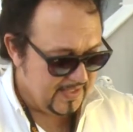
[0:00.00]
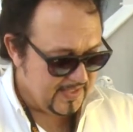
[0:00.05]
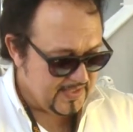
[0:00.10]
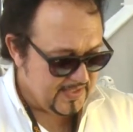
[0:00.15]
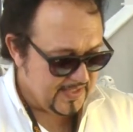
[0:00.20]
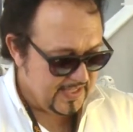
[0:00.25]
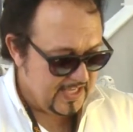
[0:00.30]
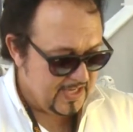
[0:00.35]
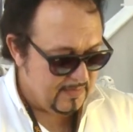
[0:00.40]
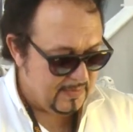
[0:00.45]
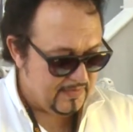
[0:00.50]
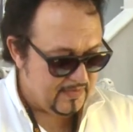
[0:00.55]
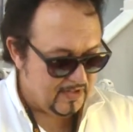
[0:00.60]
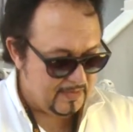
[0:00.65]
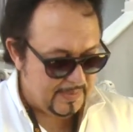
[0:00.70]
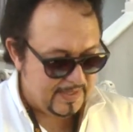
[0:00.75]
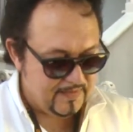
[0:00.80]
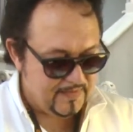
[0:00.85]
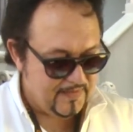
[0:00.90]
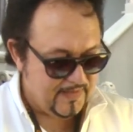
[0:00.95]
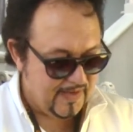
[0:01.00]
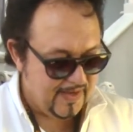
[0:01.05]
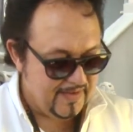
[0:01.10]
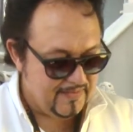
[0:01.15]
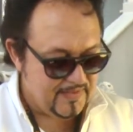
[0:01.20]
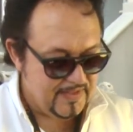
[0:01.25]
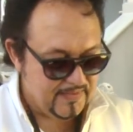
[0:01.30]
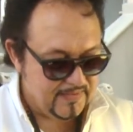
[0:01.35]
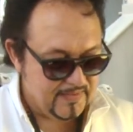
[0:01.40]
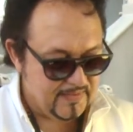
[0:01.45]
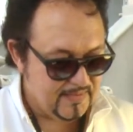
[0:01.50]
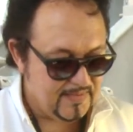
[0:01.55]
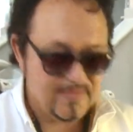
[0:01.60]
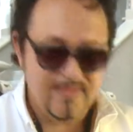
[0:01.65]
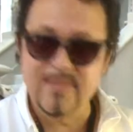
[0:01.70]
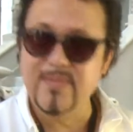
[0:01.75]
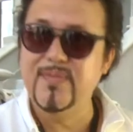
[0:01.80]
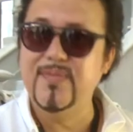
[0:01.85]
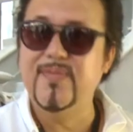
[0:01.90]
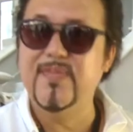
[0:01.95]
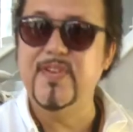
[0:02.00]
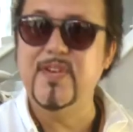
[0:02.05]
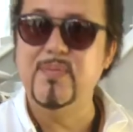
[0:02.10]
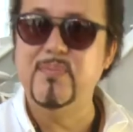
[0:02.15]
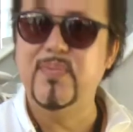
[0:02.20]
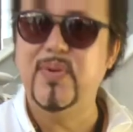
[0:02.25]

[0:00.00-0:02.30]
So here we've got about five different film